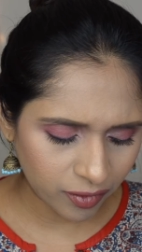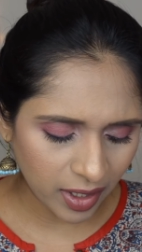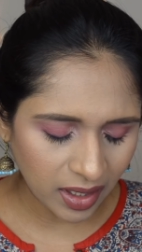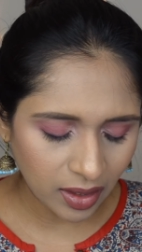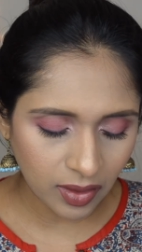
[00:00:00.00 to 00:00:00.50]

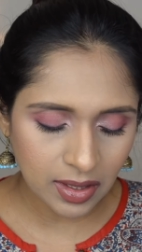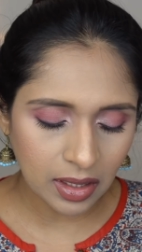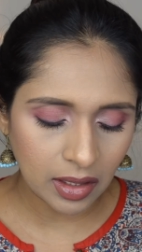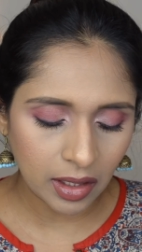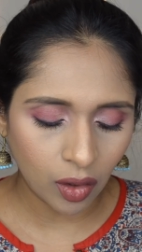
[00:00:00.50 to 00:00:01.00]
very
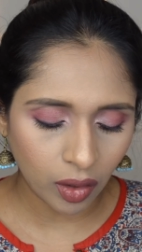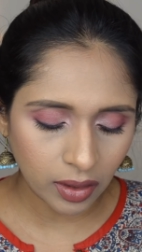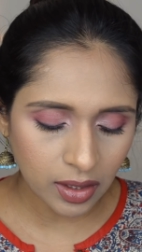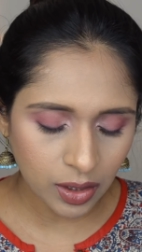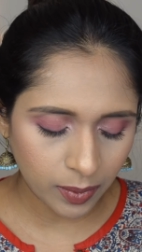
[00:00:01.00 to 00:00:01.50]
recently
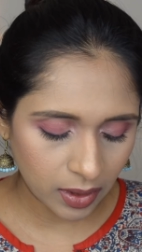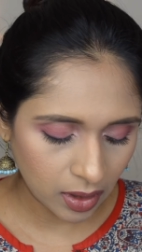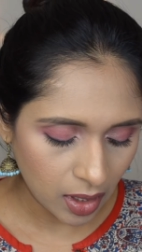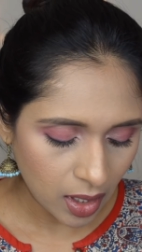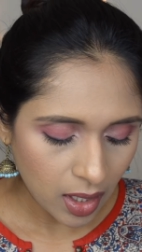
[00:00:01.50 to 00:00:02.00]
got this one,
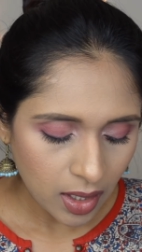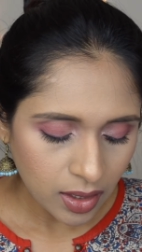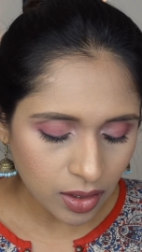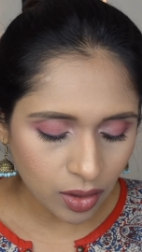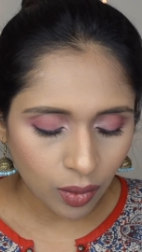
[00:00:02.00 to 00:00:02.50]

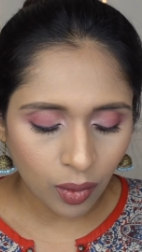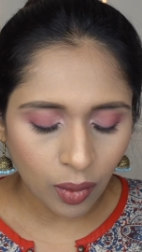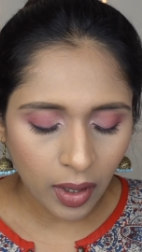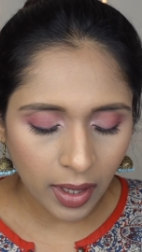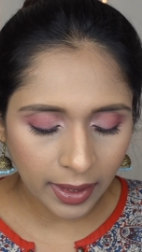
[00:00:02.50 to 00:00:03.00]

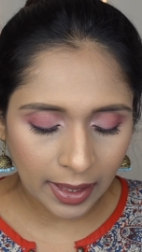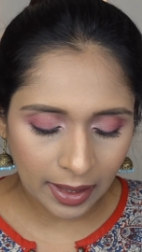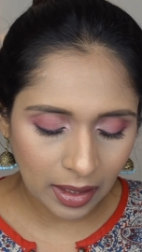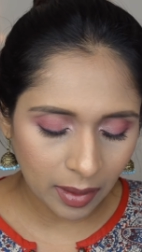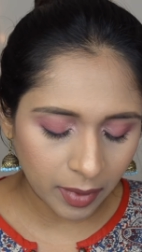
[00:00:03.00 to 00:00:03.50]
so
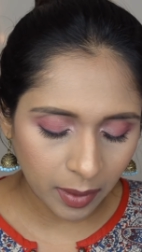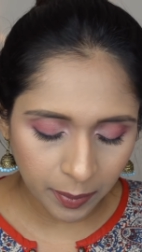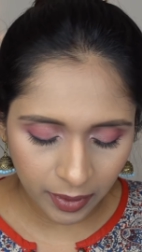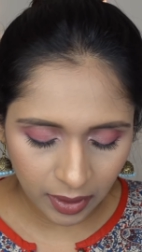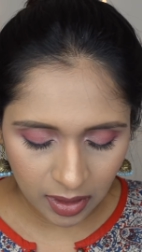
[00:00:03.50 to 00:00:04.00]
again I'm gonna
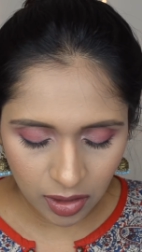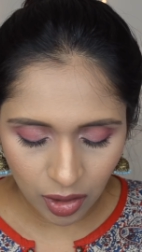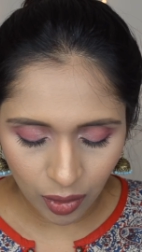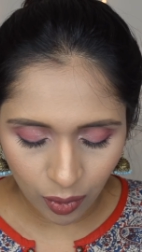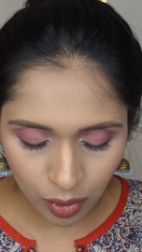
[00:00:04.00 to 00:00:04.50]
put this
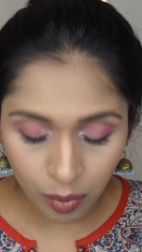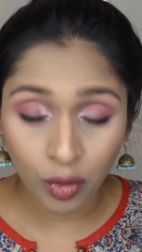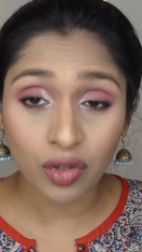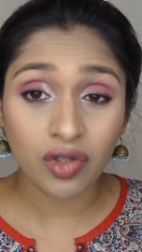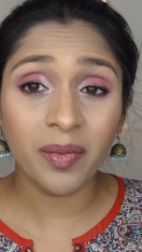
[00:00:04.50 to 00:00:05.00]
to use.
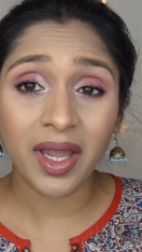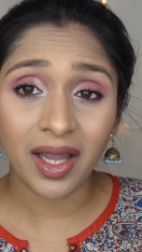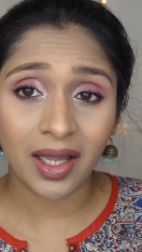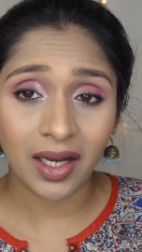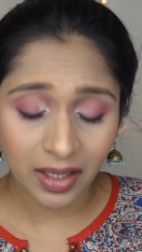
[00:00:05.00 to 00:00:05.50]
Most of my
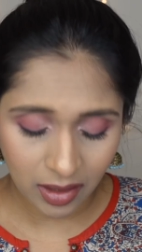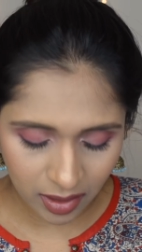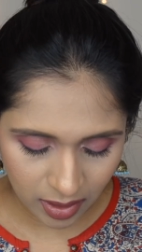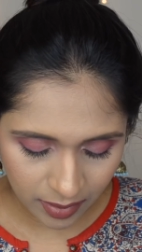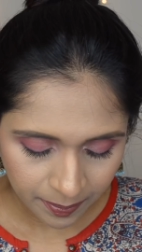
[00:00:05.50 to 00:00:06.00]

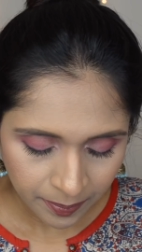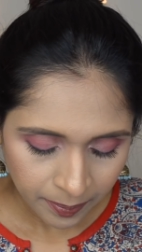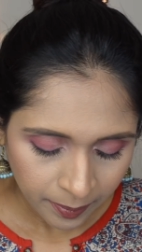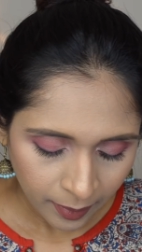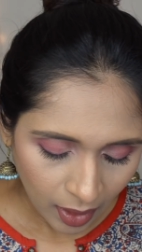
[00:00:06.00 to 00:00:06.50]
highlighters,
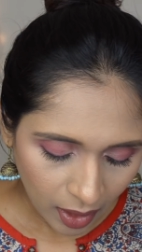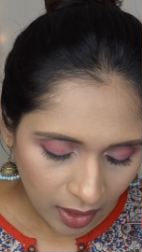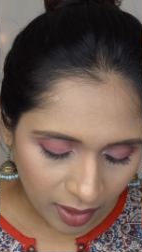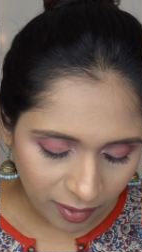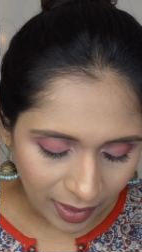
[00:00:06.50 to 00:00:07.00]

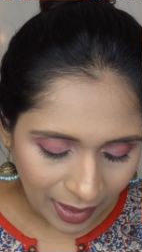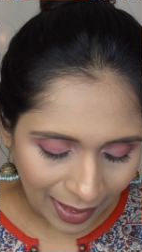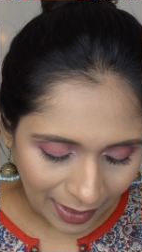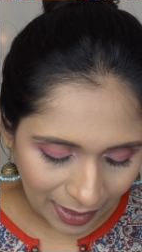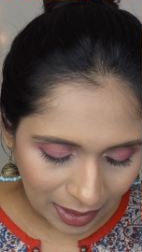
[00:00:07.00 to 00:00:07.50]
if I
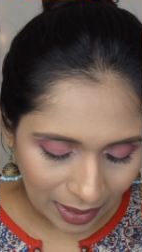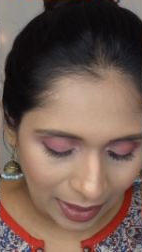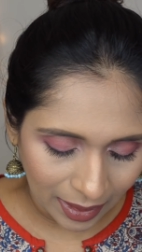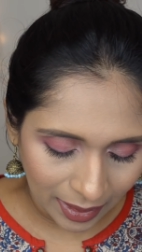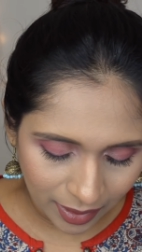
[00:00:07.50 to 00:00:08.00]
like a
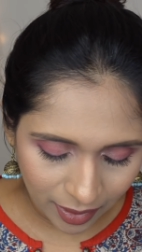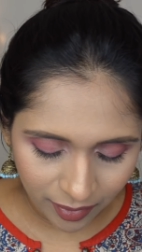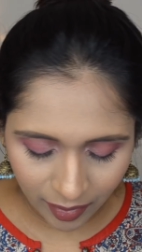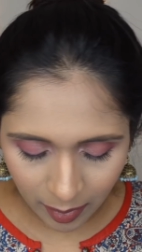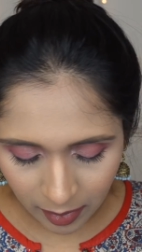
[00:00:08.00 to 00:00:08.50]
highlighter,
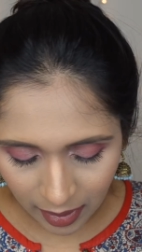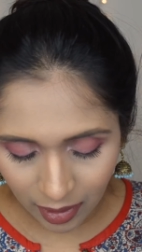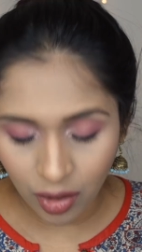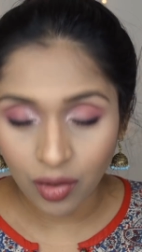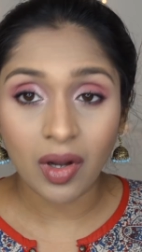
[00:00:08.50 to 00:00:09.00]
if I'm
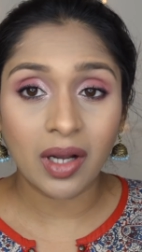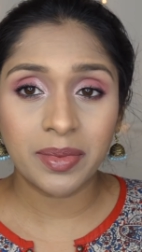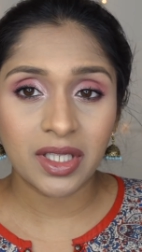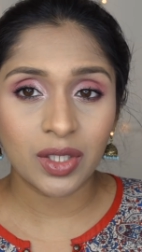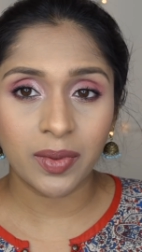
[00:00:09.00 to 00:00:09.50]
like, you know,
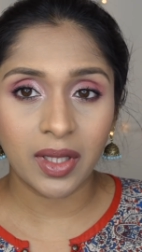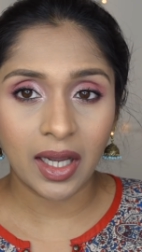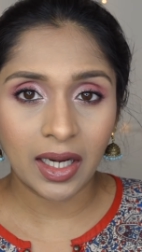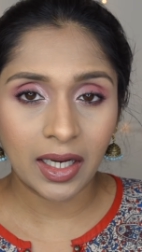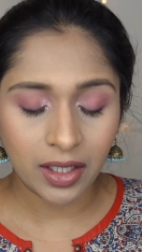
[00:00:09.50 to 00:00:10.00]
obsessed with a
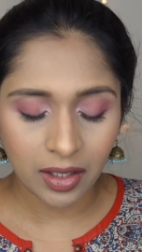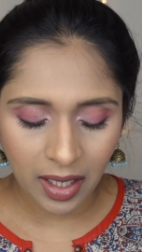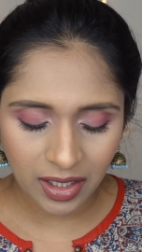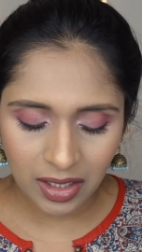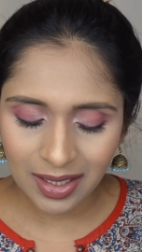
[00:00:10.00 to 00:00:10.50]
highlighter,
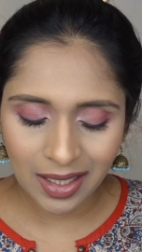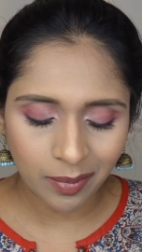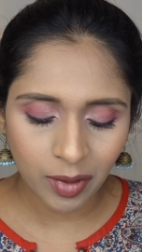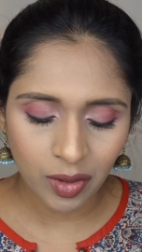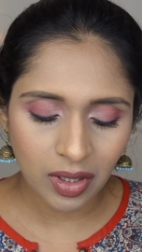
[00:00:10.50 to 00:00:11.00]
I just
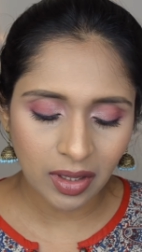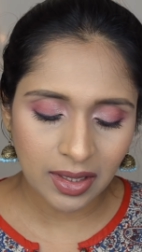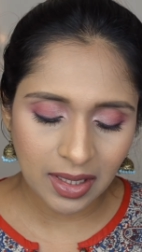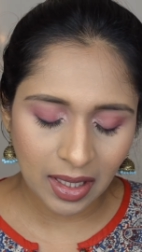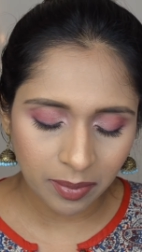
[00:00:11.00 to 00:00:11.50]
keep using the
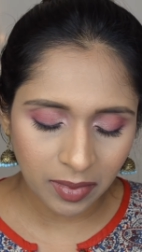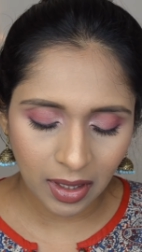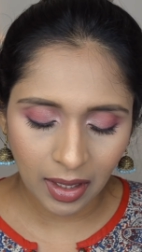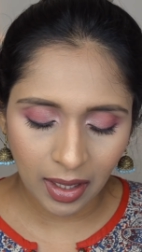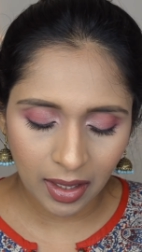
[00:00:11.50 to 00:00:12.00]
same
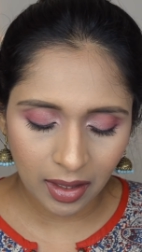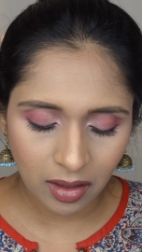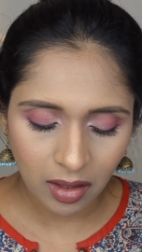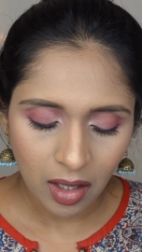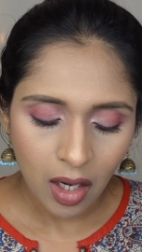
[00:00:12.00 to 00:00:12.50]
thing, and